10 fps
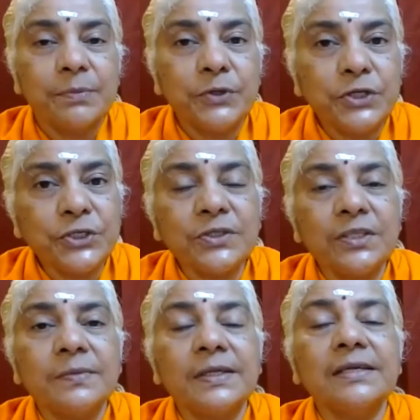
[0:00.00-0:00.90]

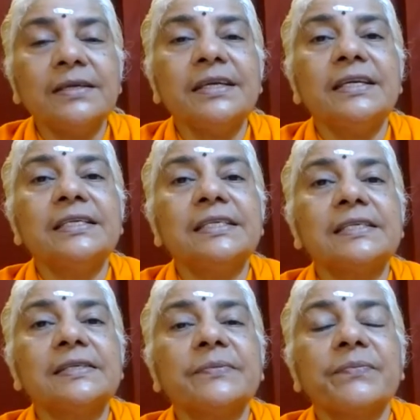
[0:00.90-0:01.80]
Purushottama
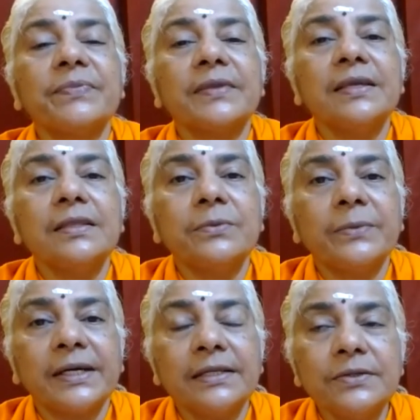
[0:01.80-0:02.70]
is the
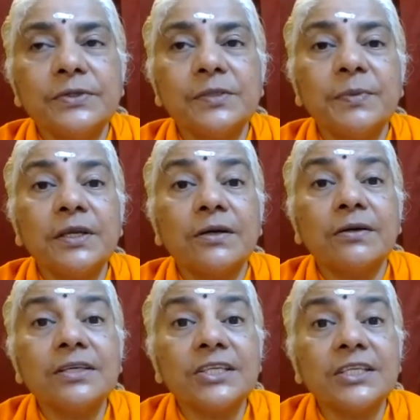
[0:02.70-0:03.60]
one who is
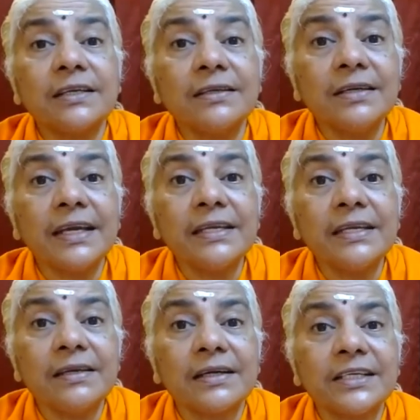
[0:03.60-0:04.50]
beyond Kshara
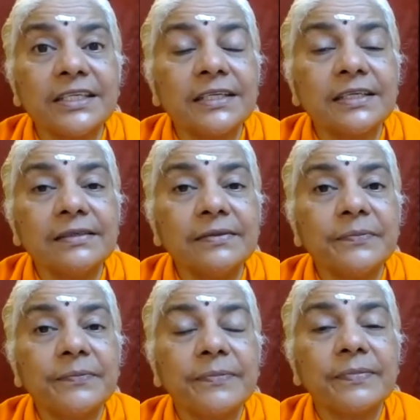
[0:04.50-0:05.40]
and Akshara
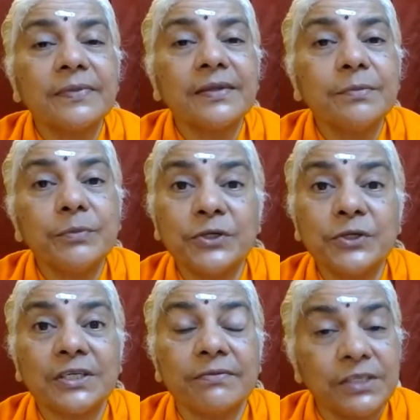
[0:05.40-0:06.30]

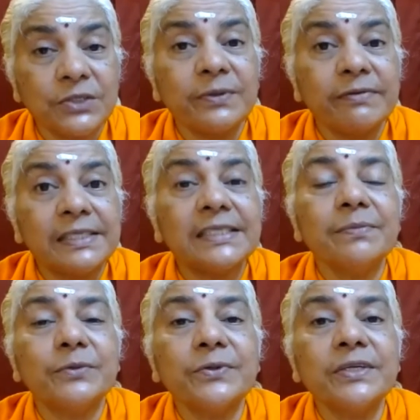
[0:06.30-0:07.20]
Purusha, which we will
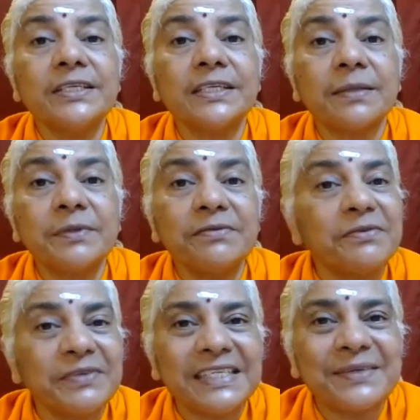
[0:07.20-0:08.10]
see more in chapter
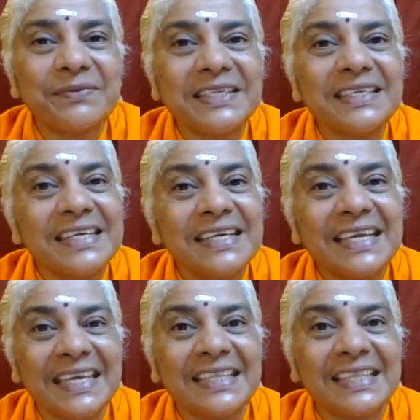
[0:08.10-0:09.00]
15 of the
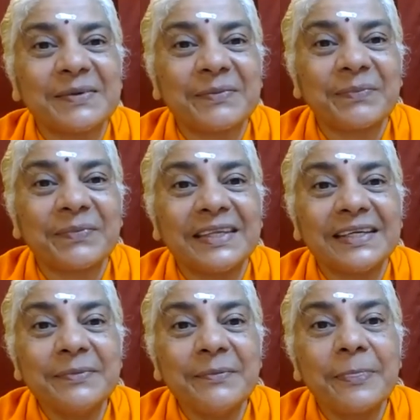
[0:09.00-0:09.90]
Gita. Yeah?